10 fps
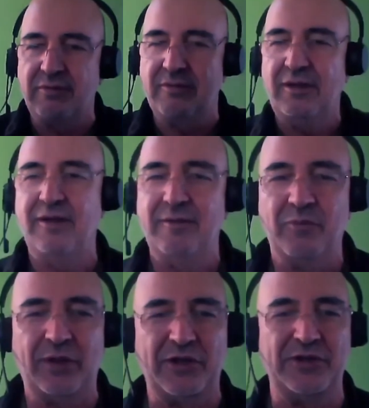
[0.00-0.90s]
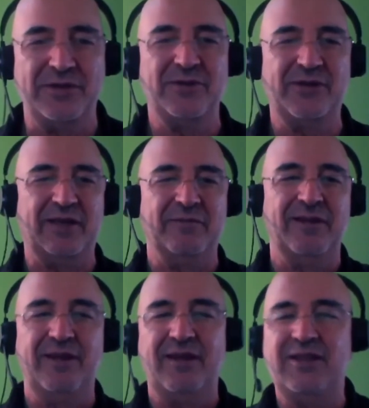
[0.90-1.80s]
Protections. Okay.
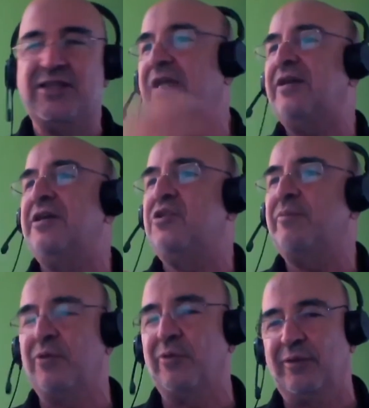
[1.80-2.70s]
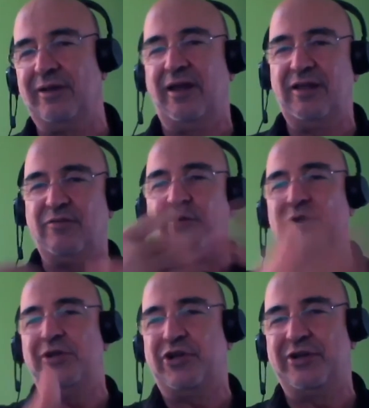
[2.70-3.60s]
It's like ESOP tongue. It
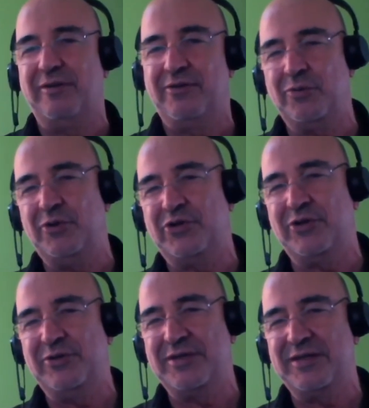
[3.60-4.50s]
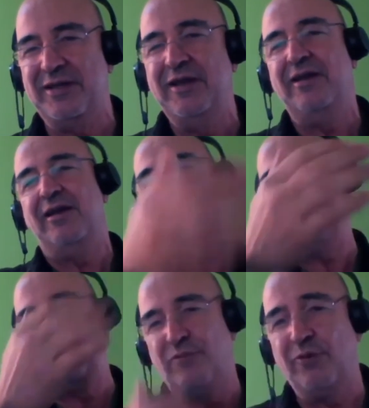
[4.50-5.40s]
furnish solutions and
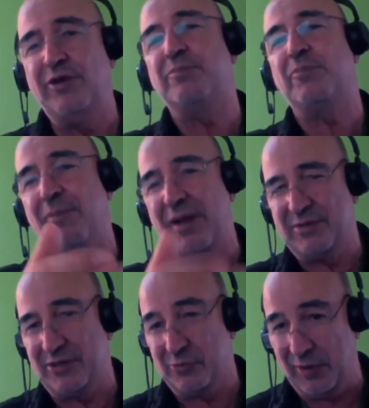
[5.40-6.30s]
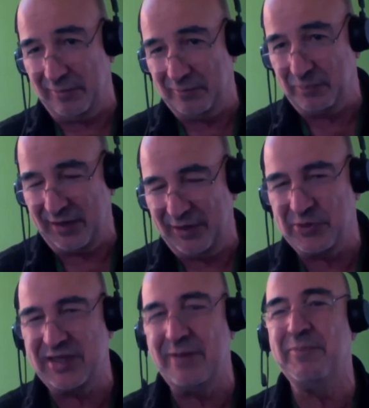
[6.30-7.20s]
it furnish problems as well in the
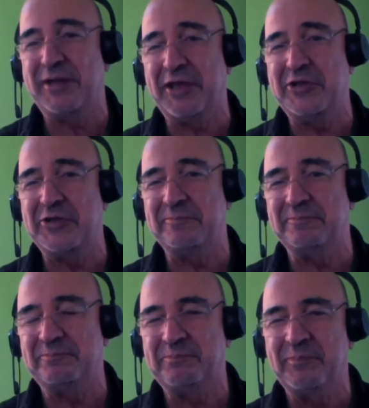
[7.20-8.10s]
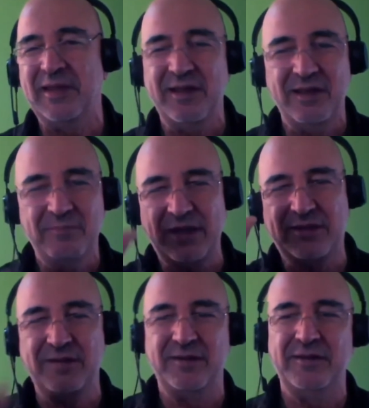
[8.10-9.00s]
same package.
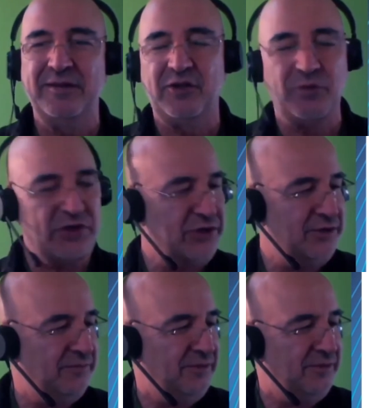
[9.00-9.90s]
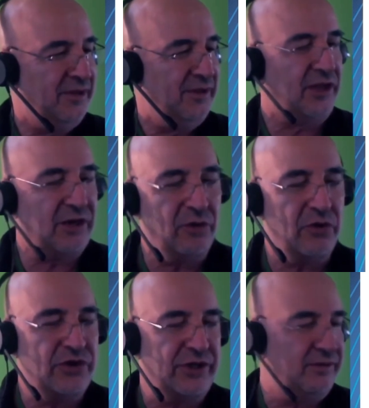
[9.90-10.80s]
But question,
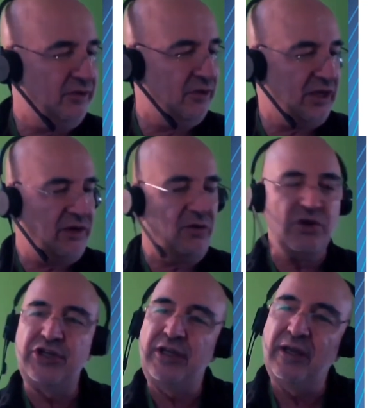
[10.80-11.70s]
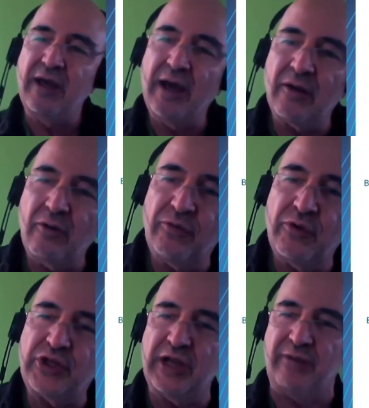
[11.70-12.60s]
technology. The technology are off
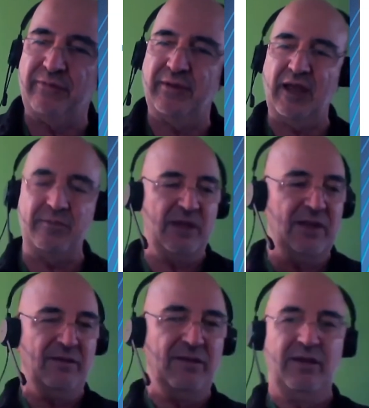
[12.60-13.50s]
the shelf. I mean,